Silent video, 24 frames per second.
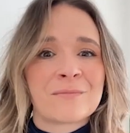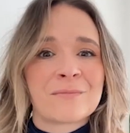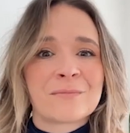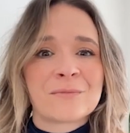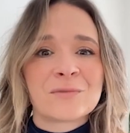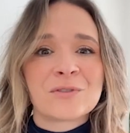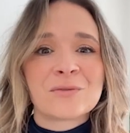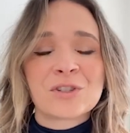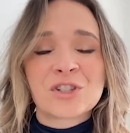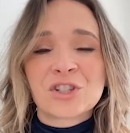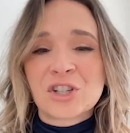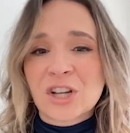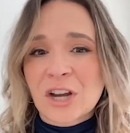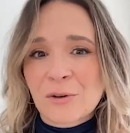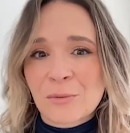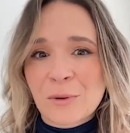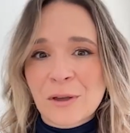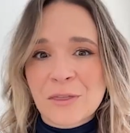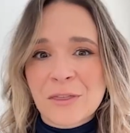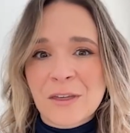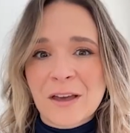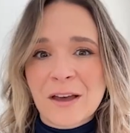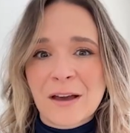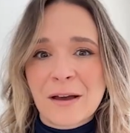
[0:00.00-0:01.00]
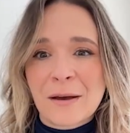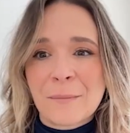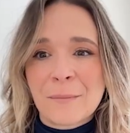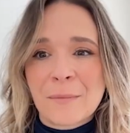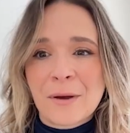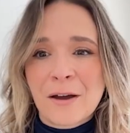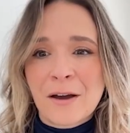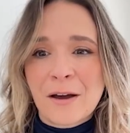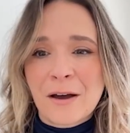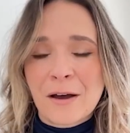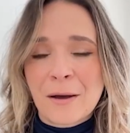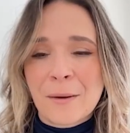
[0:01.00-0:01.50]
share with them
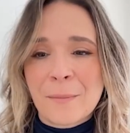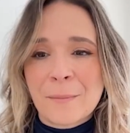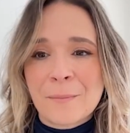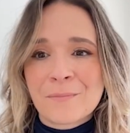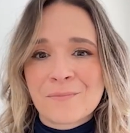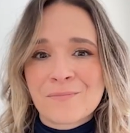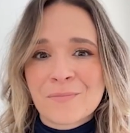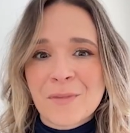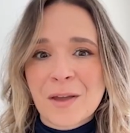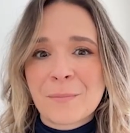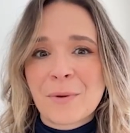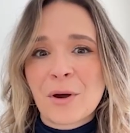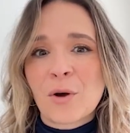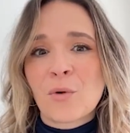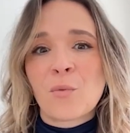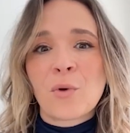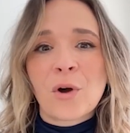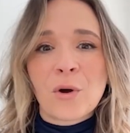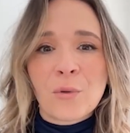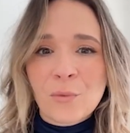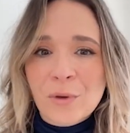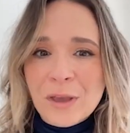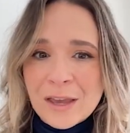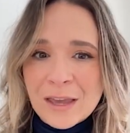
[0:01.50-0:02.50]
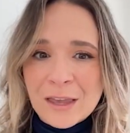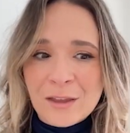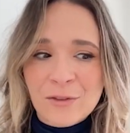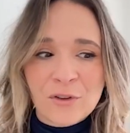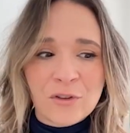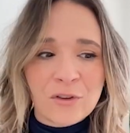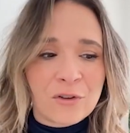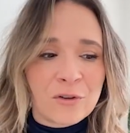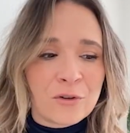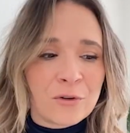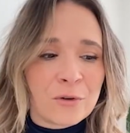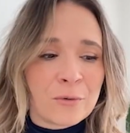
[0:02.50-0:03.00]
about what we can
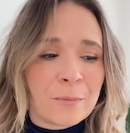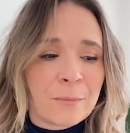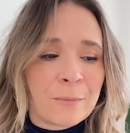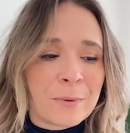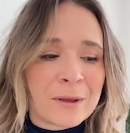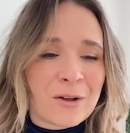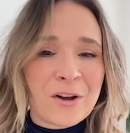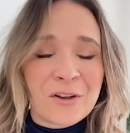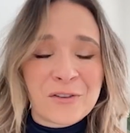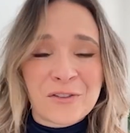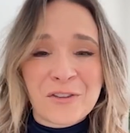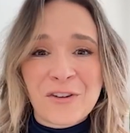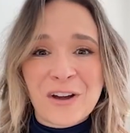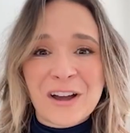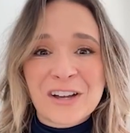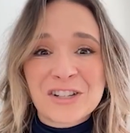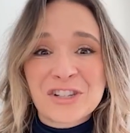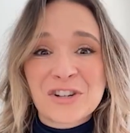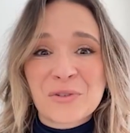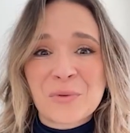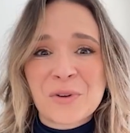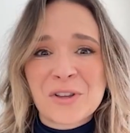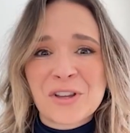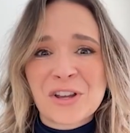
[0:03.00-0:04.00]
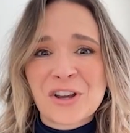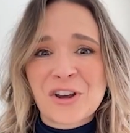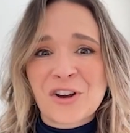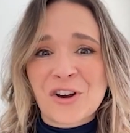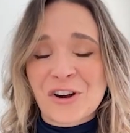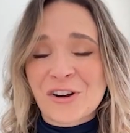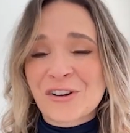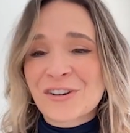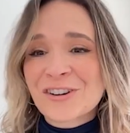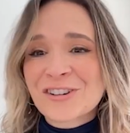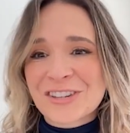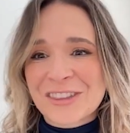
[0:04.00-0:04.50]
do. But also, I just want to
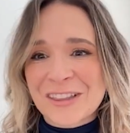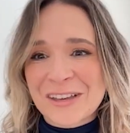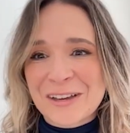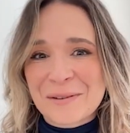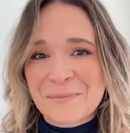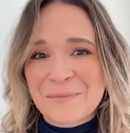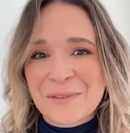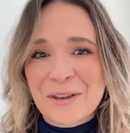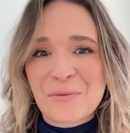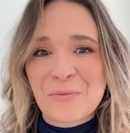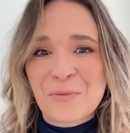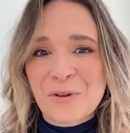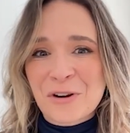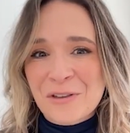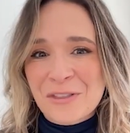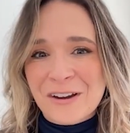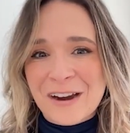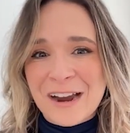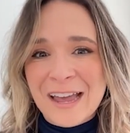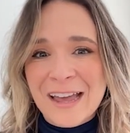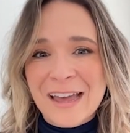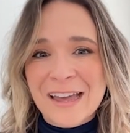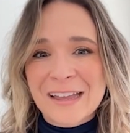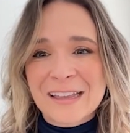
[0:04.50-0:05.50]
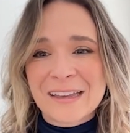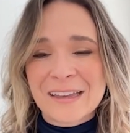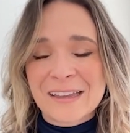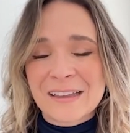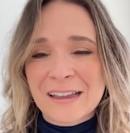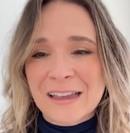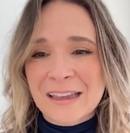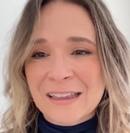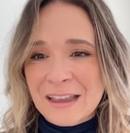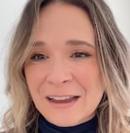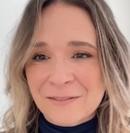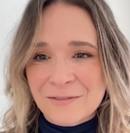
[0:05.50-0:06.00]
encourage them and where they're headed
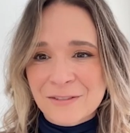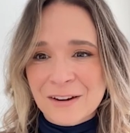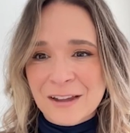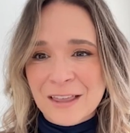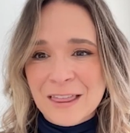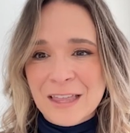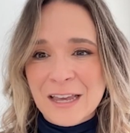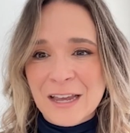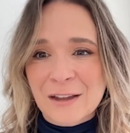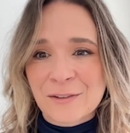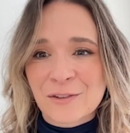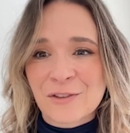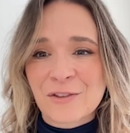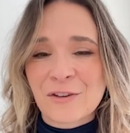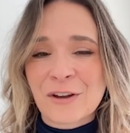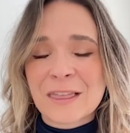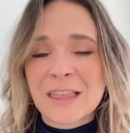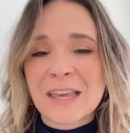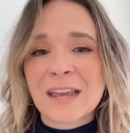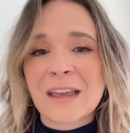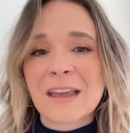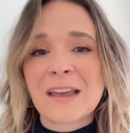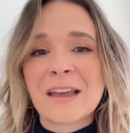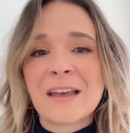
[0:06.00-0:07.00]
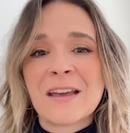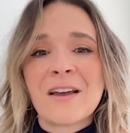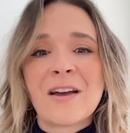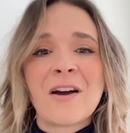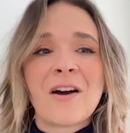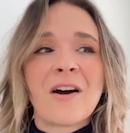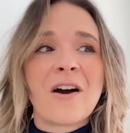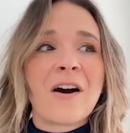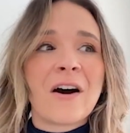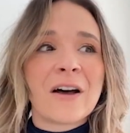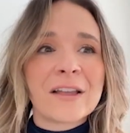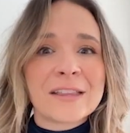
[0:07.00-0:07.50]
and everything. So I think
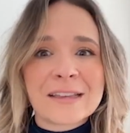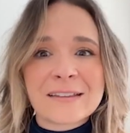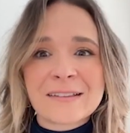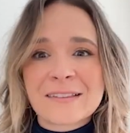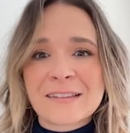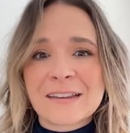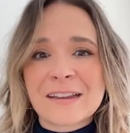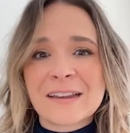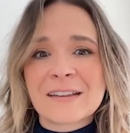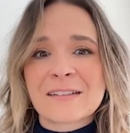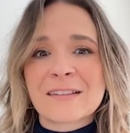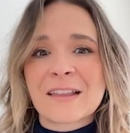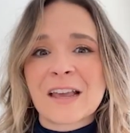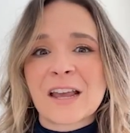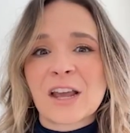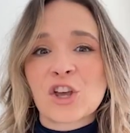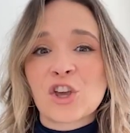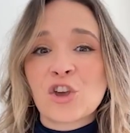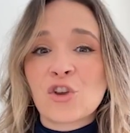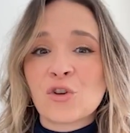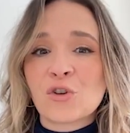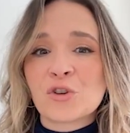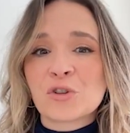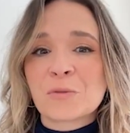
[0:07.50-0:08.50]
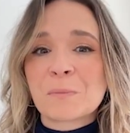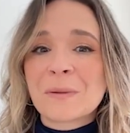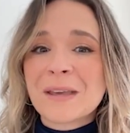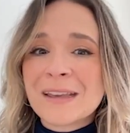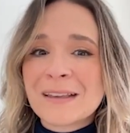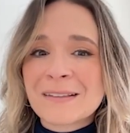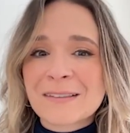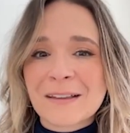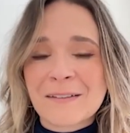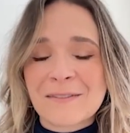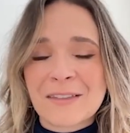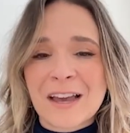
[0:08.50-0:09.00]
honesty is like a huge
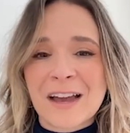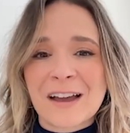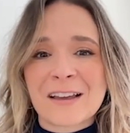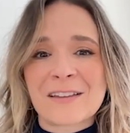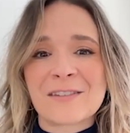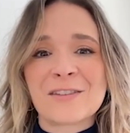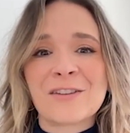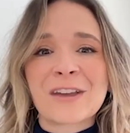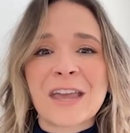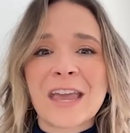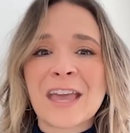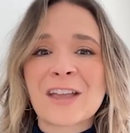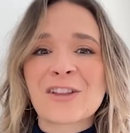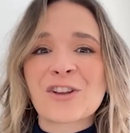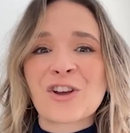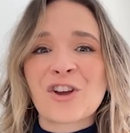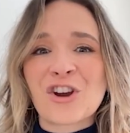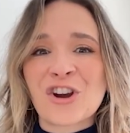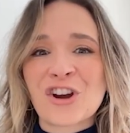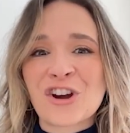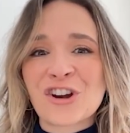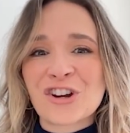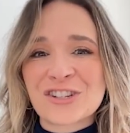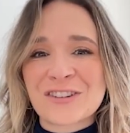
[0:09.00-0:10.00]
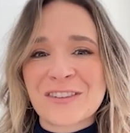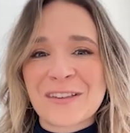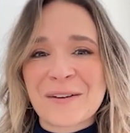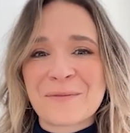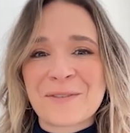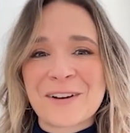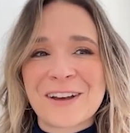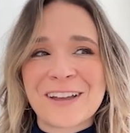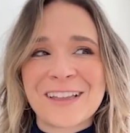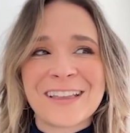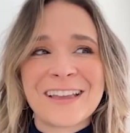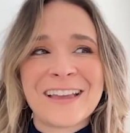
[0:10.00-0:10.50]
piece of that, because you can't encourage
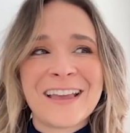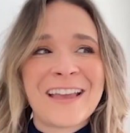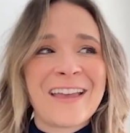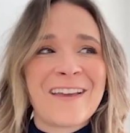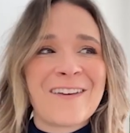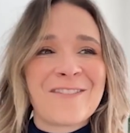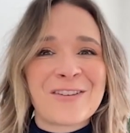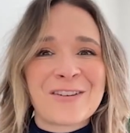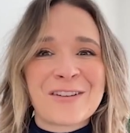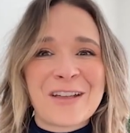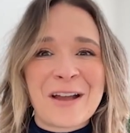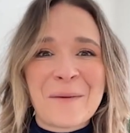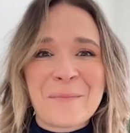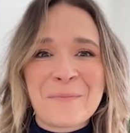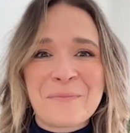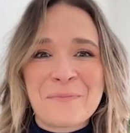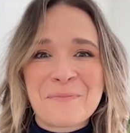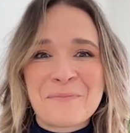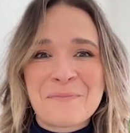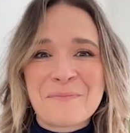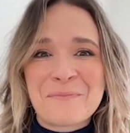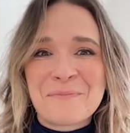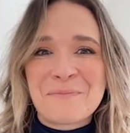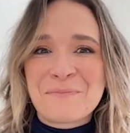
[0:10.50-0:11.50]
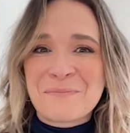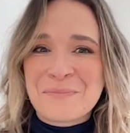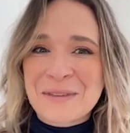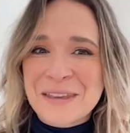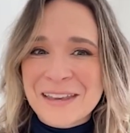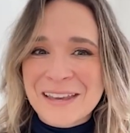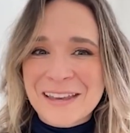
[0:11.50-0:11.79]
someone if you're not being